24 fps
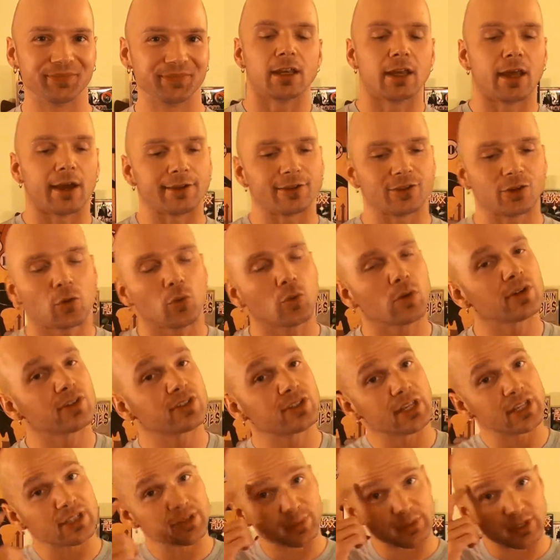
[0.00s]
Now, I don't want to
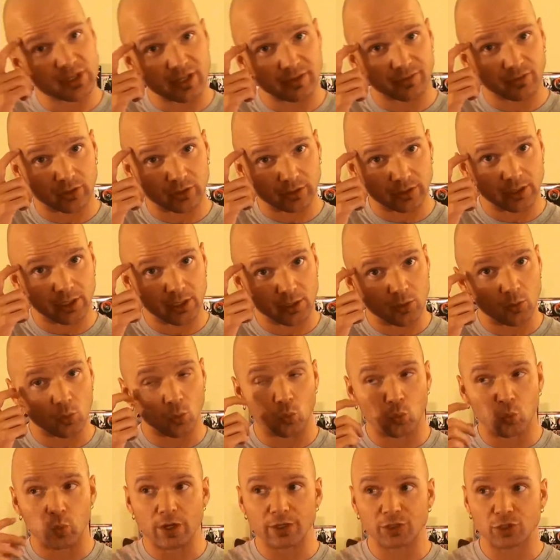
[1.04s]
say specifically
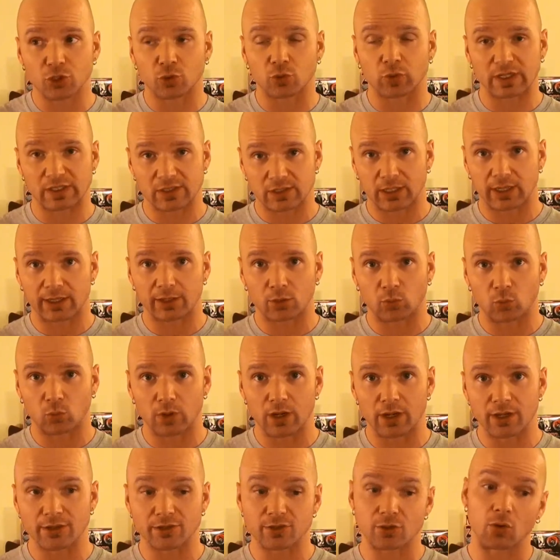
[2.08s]
which questline it
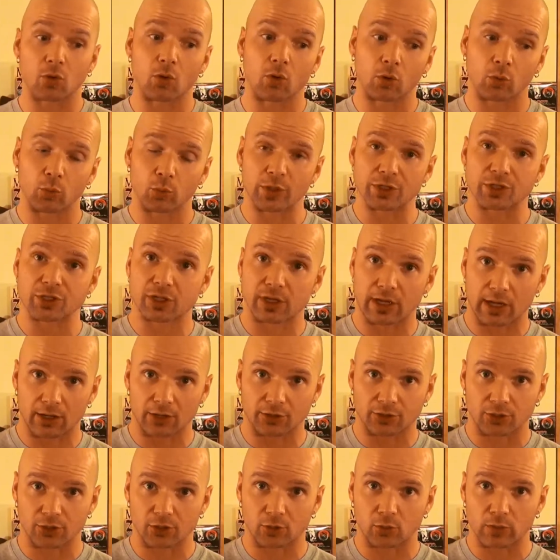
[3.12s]
was or which
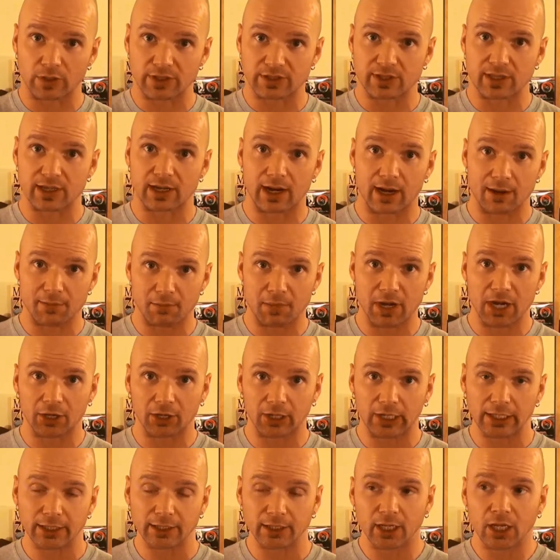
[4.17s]
character it was that I
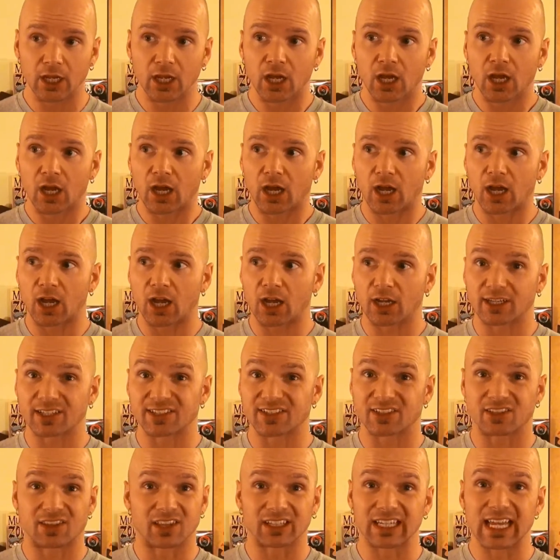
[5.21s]
married,
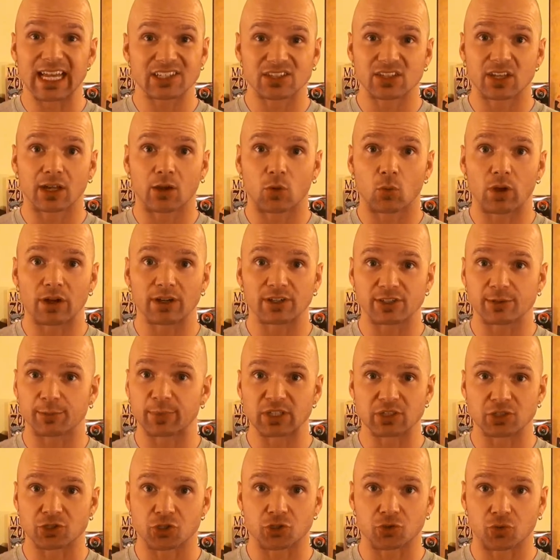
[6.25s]
because the last thing I want is a
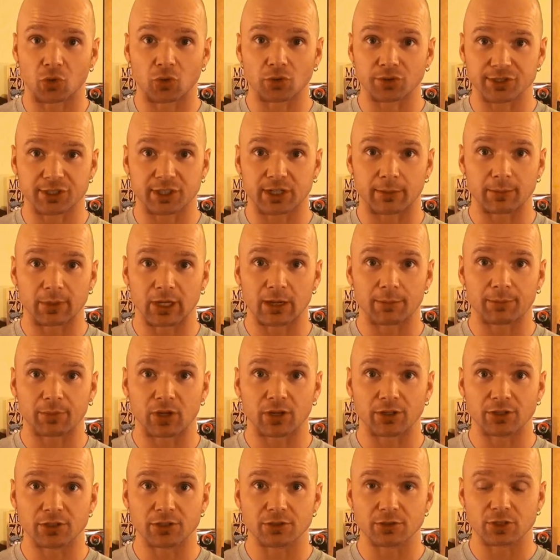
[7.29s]
bunch of trolls coming up
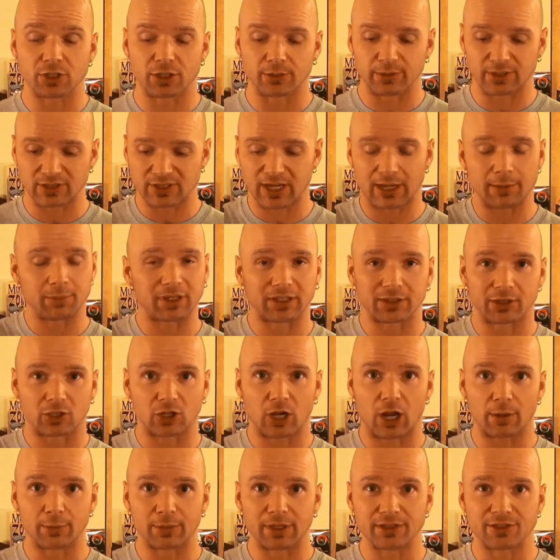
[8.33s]
on YouTube and typing in the
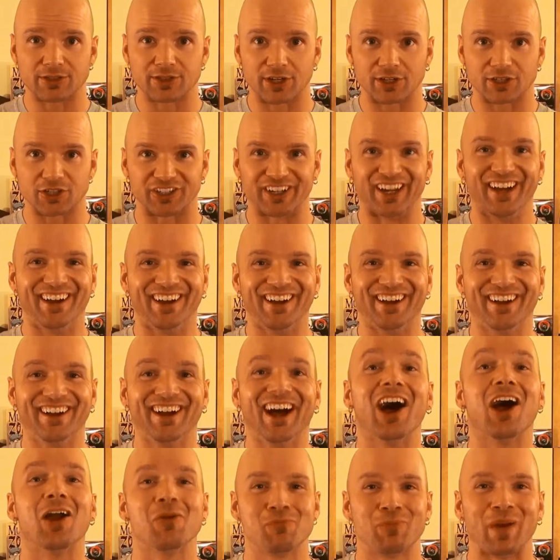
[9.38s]
comments section,
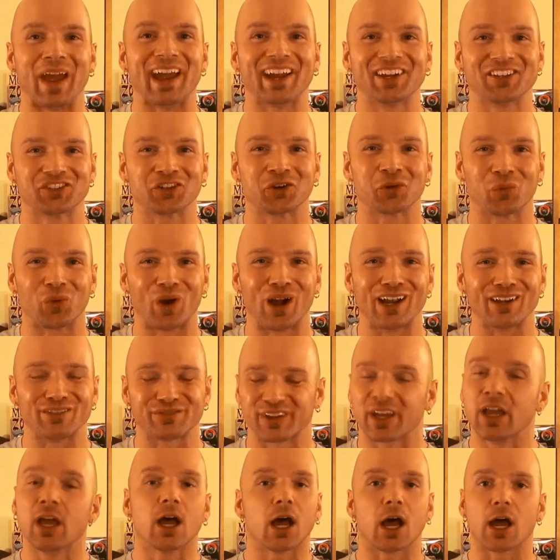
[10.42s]
"I banged your
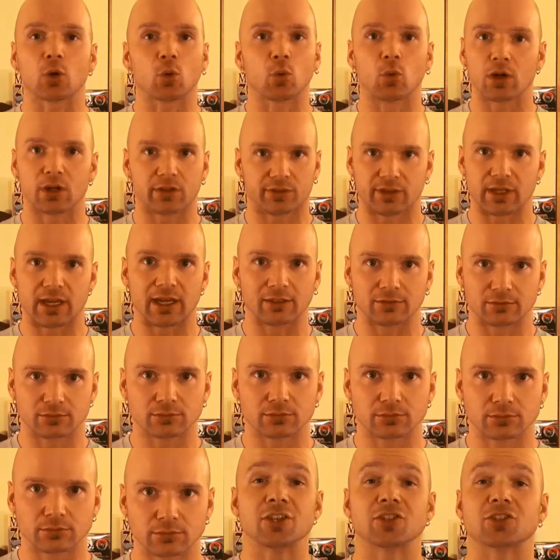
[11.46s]
wife." I don't want that.
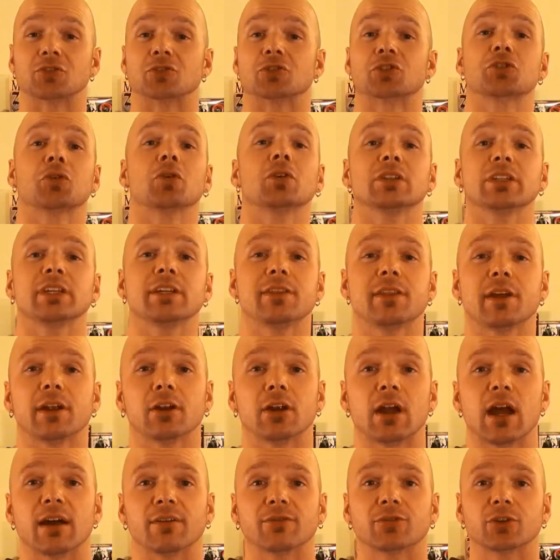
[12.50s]
So shortly
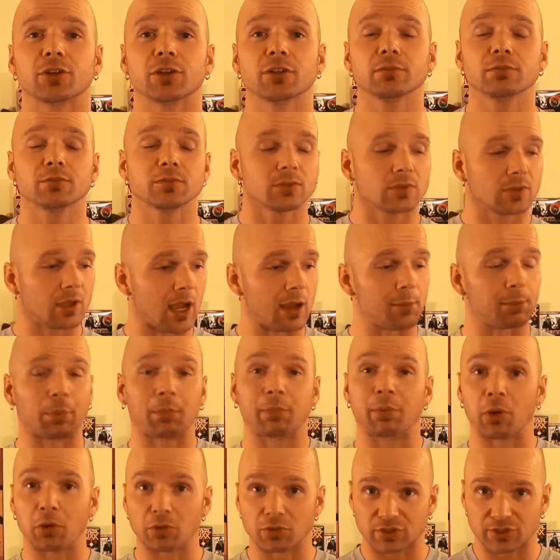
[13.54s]
thereafter, I
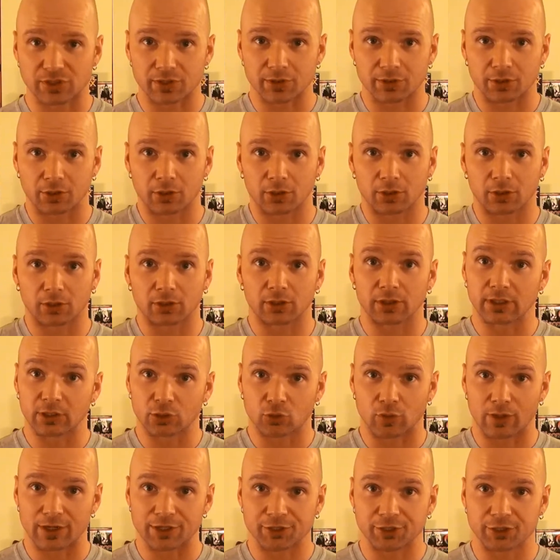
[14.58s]
proposed to the girl in
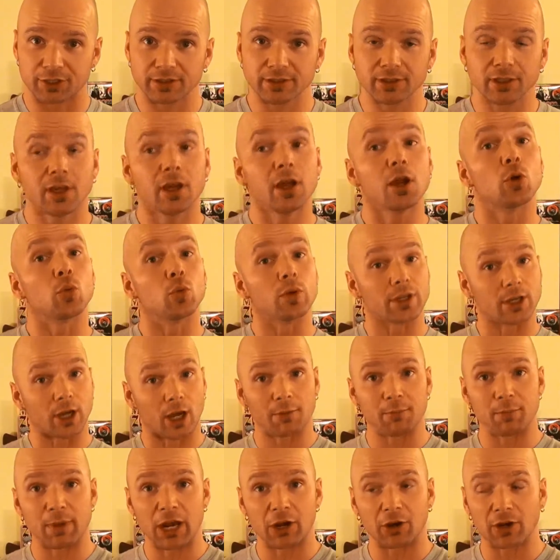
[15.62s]
question, we
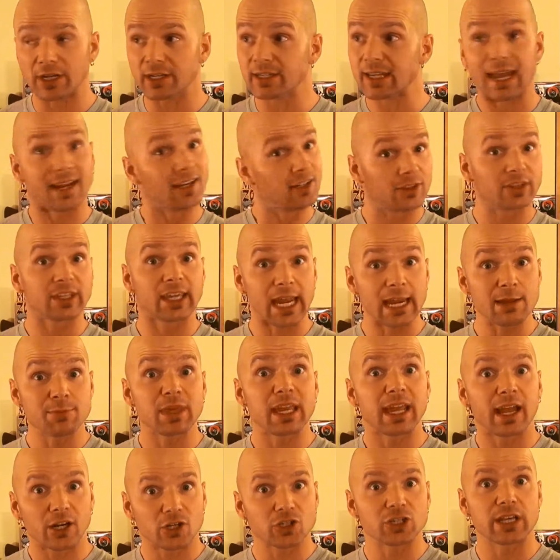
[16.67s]
got married, and in the game
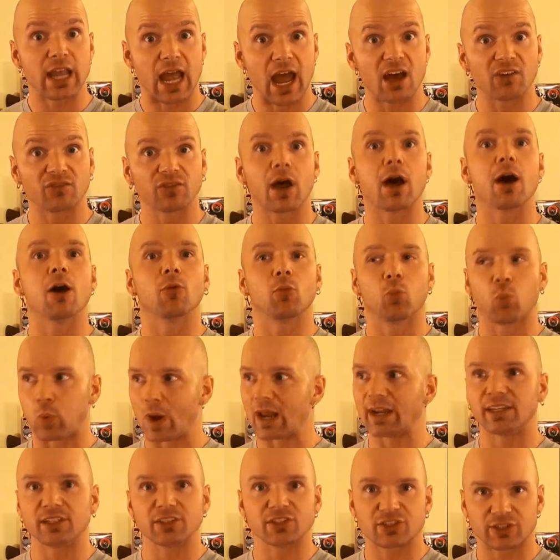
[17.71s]
they actually have a
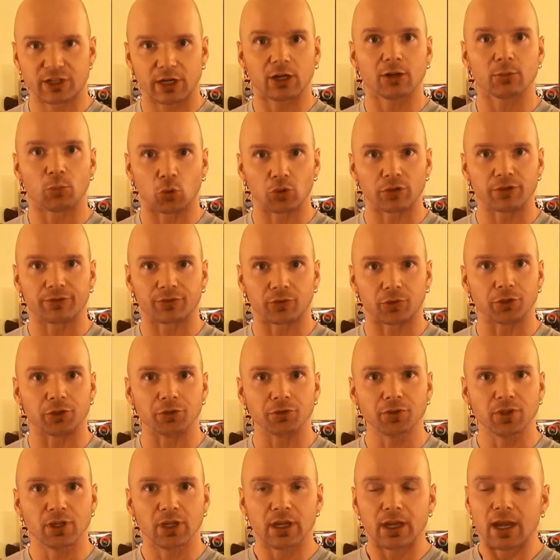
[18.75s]
wedding ceremony for
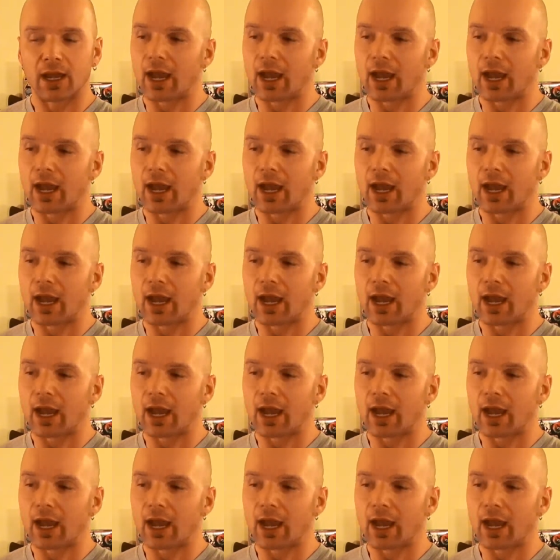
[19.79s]
you.